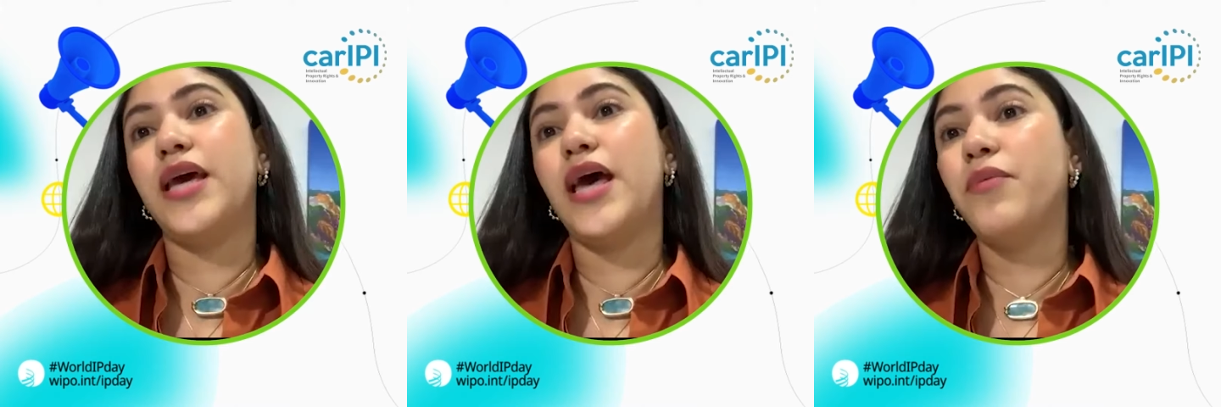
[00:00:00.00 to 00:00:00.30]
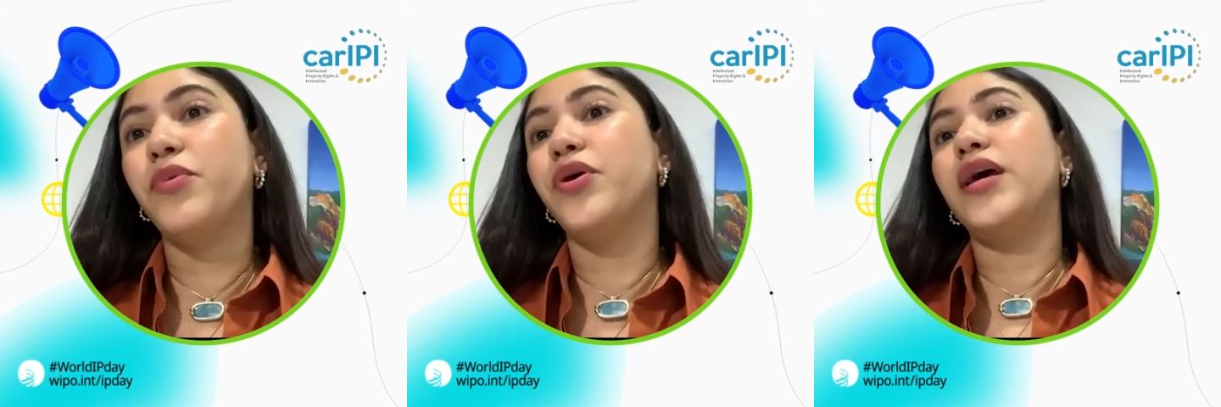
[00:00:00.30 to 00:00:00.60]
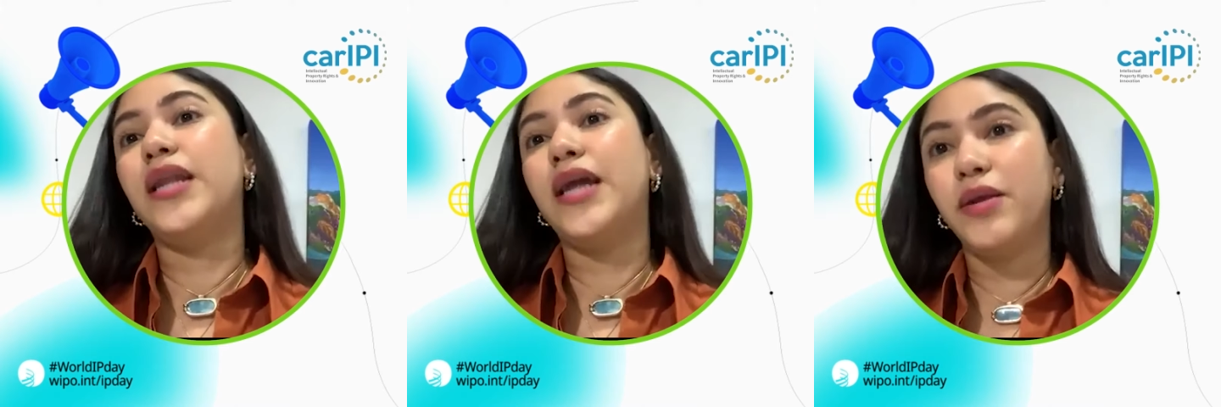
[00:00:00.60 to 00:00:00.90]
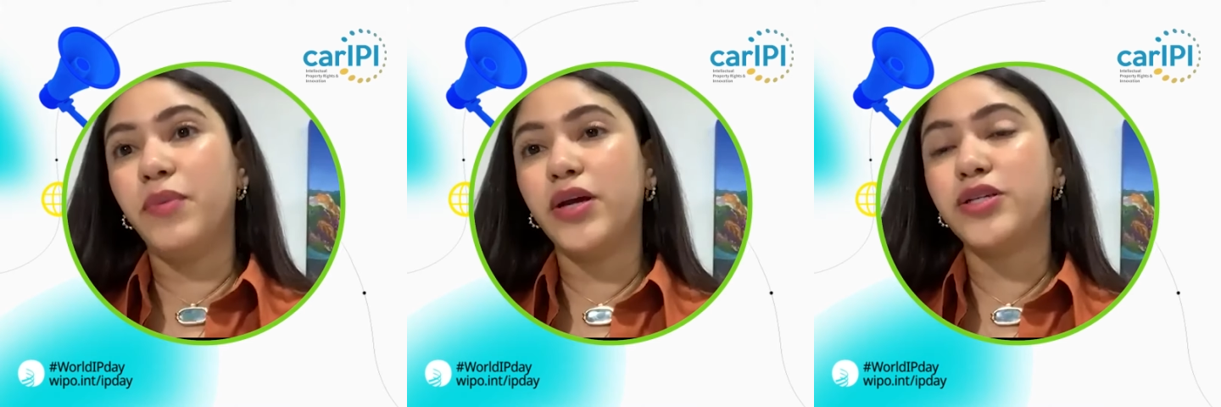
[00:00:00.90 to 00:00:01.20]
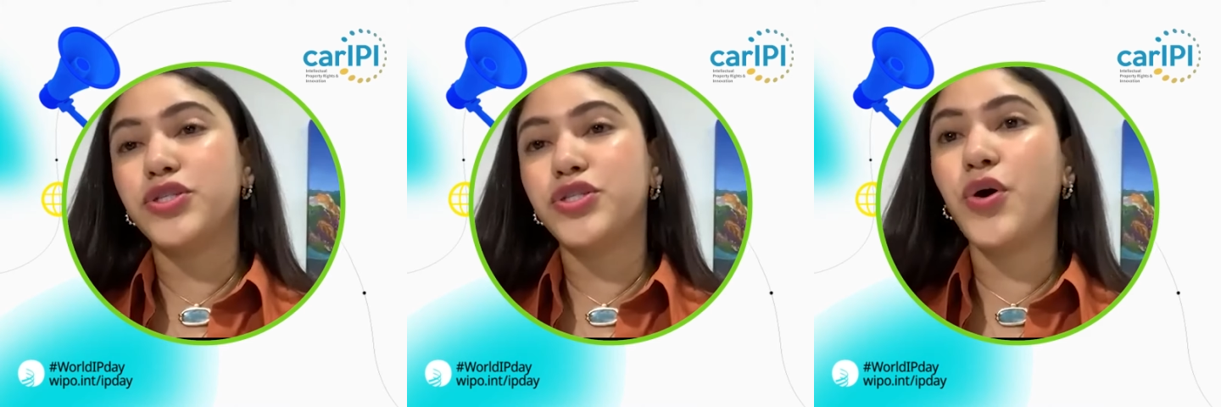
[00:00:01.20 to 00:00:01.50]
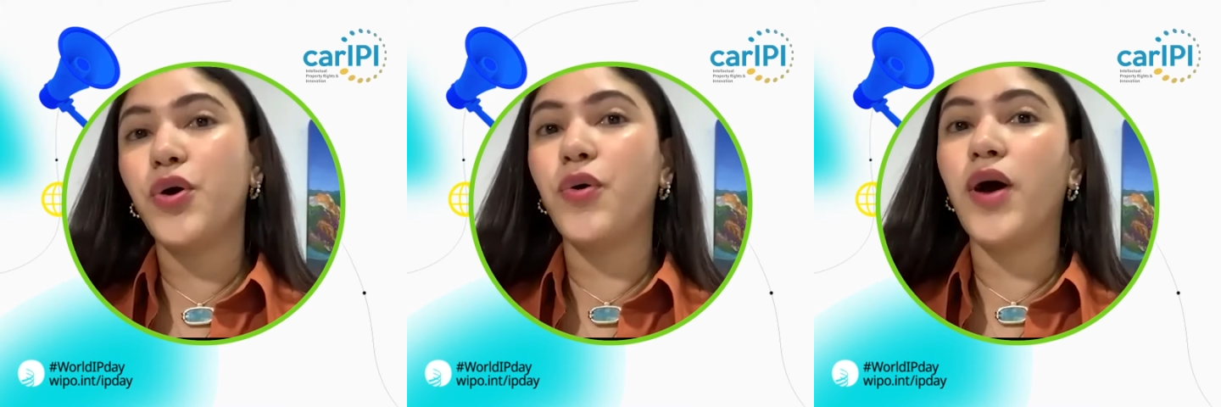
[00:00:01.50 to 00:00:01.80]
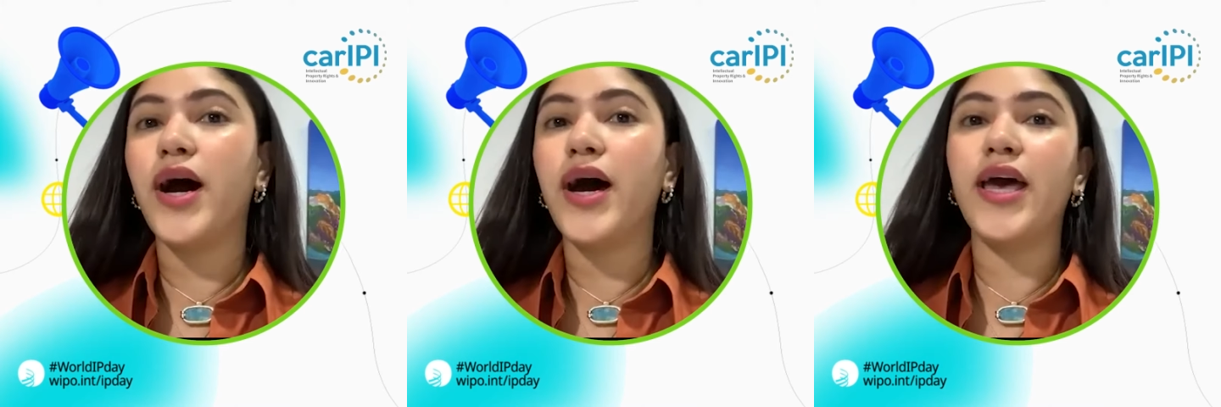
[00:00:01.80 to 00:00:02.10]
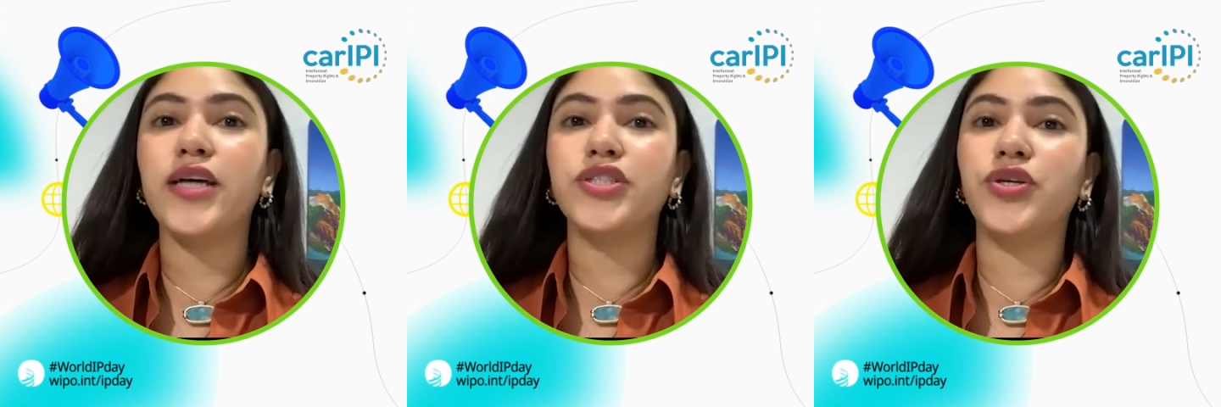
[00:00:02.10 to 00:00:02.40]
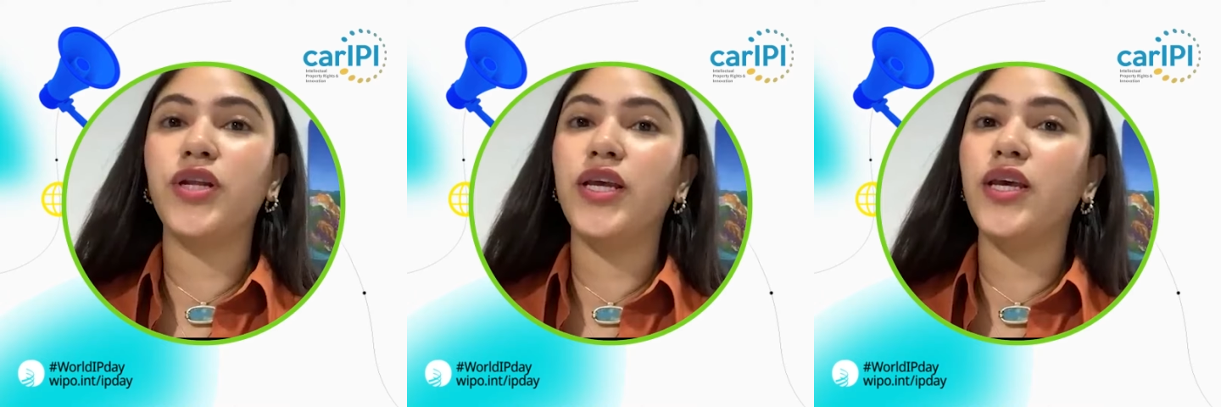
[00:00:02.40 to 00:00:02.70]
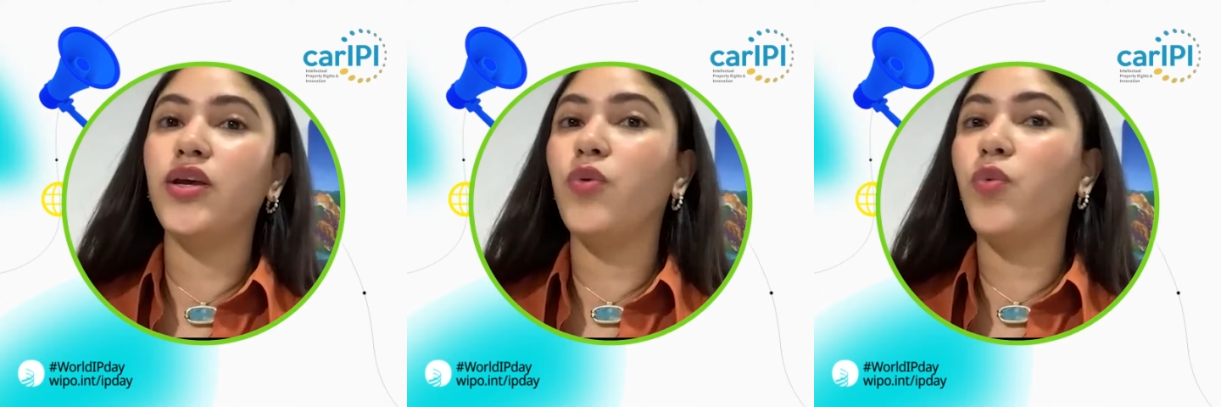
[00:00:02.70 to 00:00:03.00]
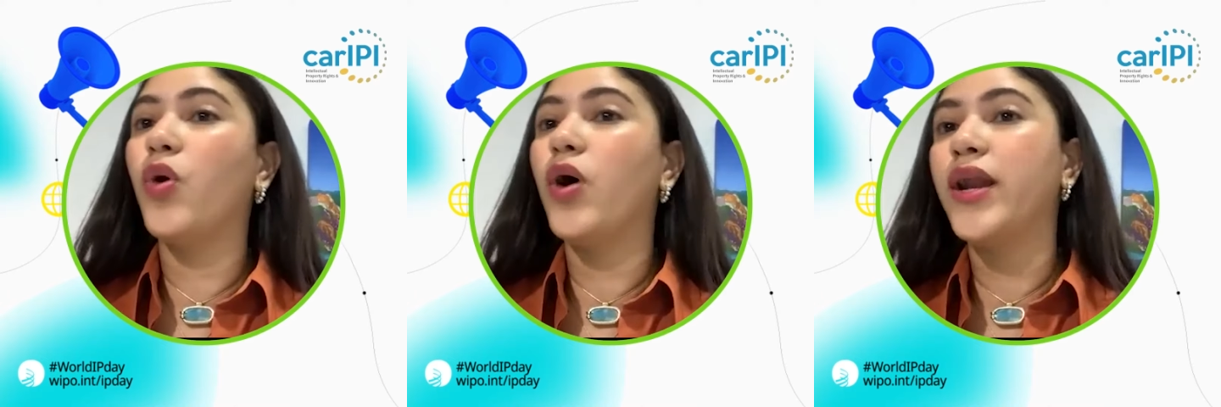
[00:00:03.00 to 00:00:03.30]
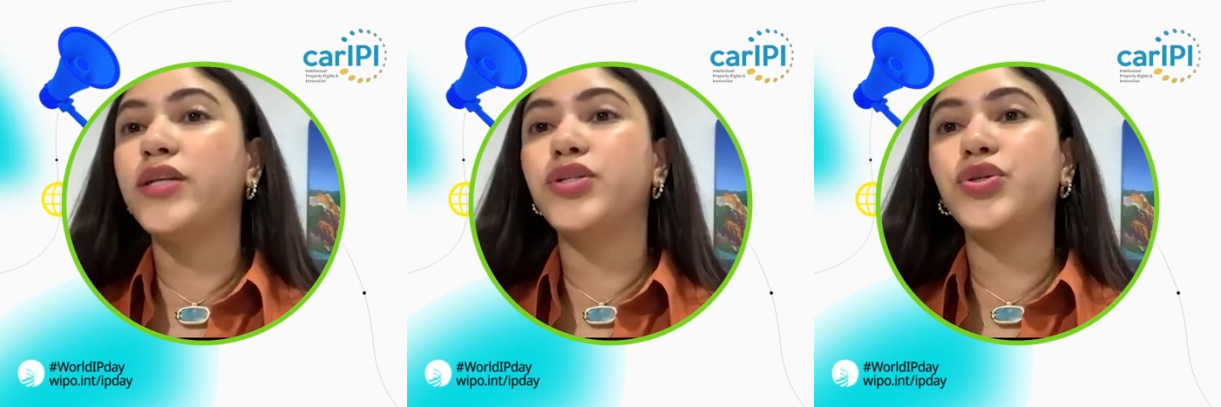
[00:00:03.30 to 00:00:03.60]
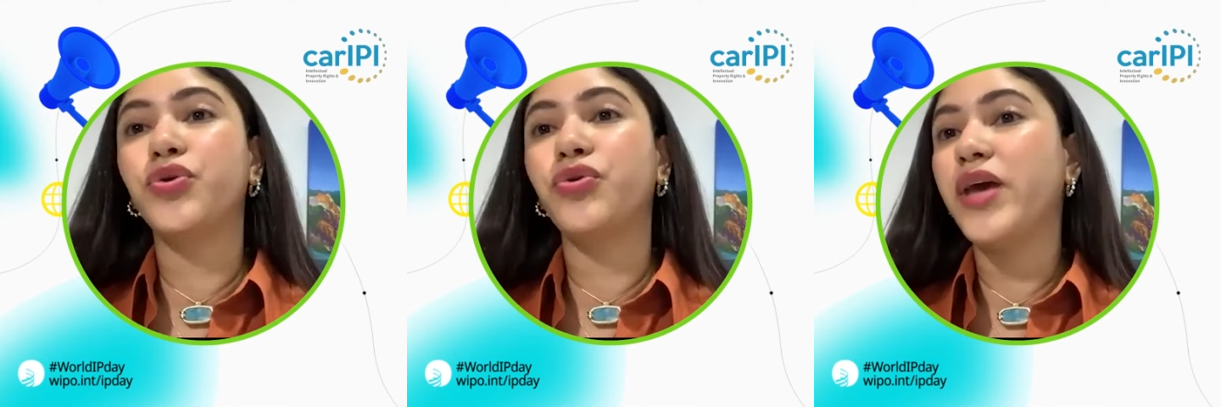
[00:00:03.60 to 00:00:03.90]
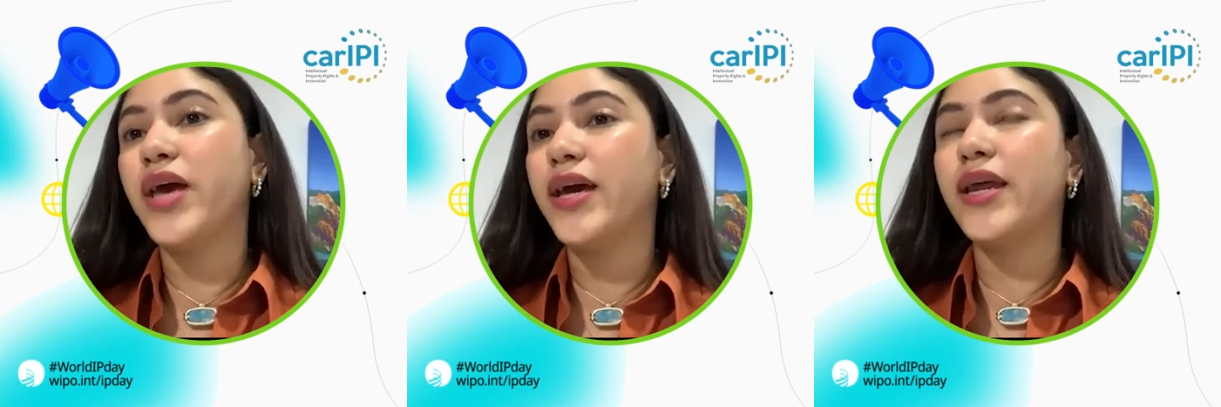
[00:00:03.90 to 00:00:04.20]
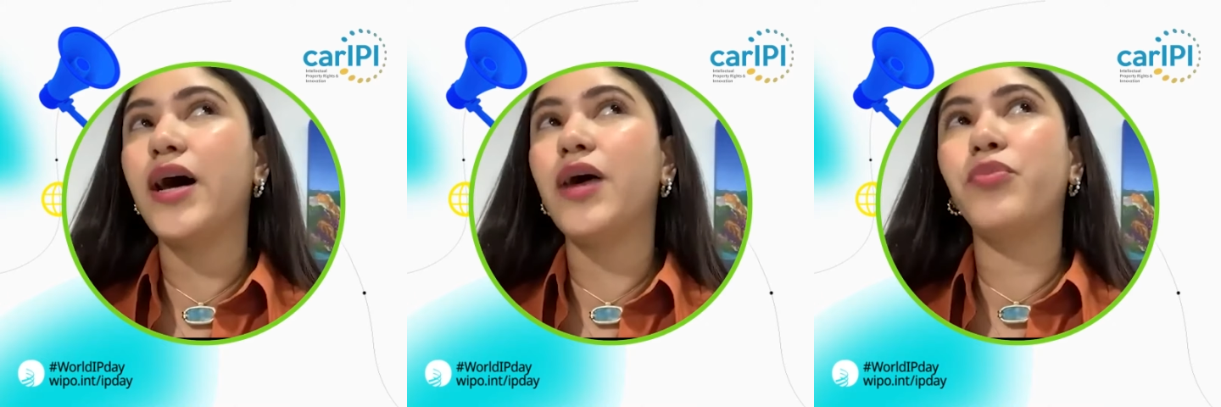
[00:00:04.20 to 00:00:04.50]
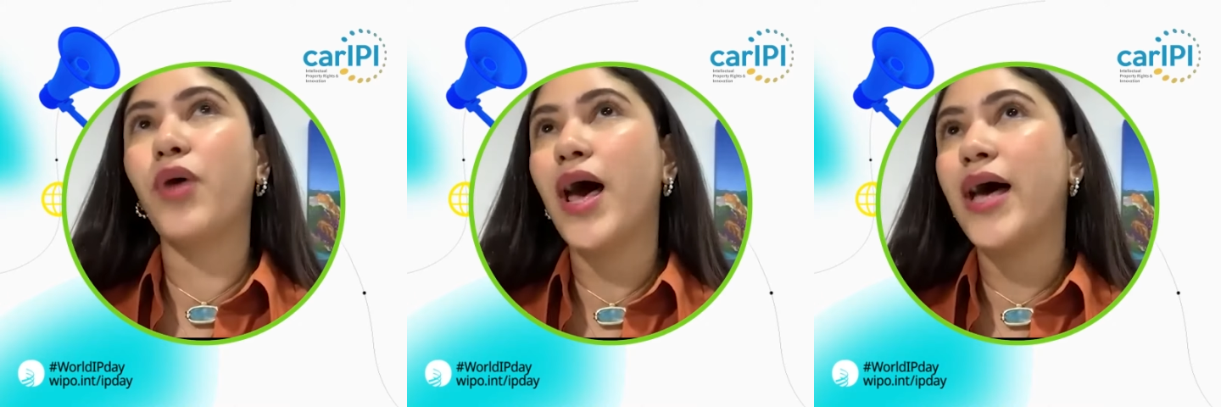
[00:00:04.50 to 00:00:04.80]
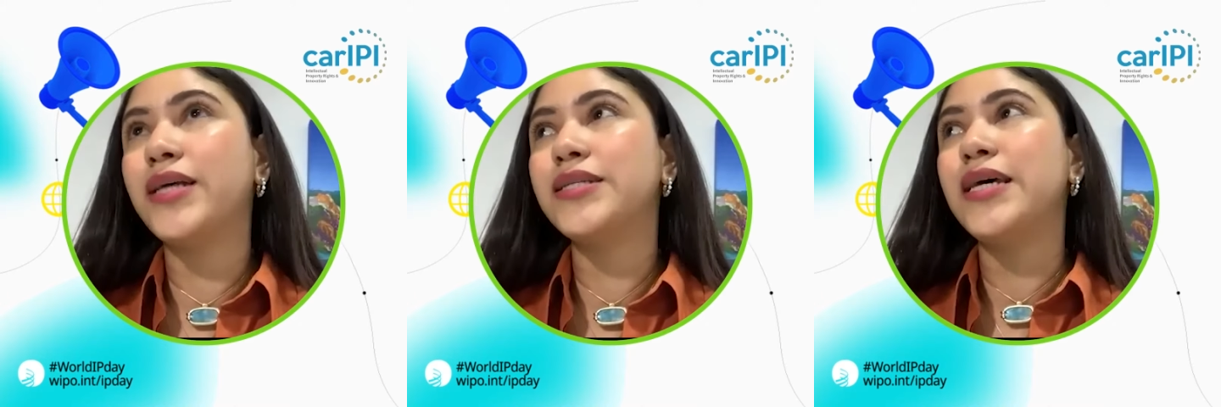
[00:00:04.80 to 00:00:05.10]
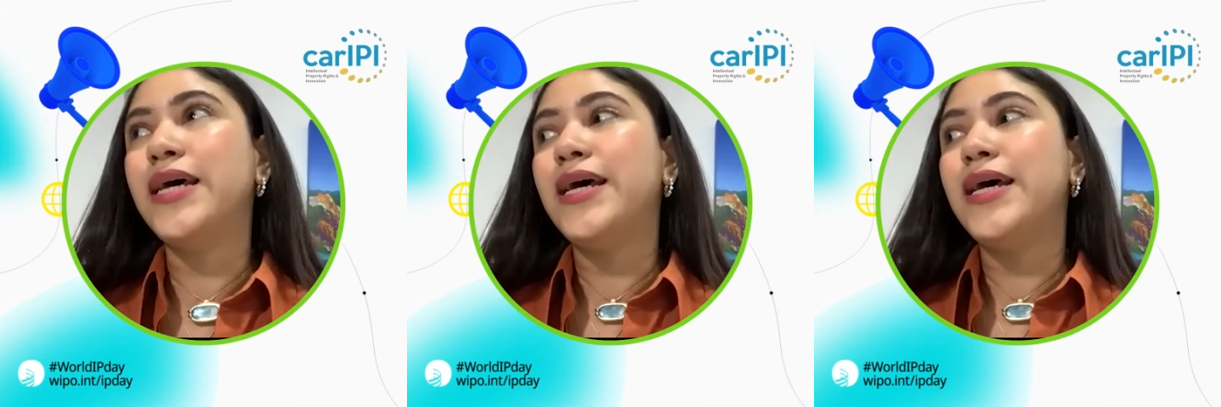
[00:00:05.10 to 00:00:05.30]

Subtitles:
Ambar and Latimer. So I actually wanted to create a brand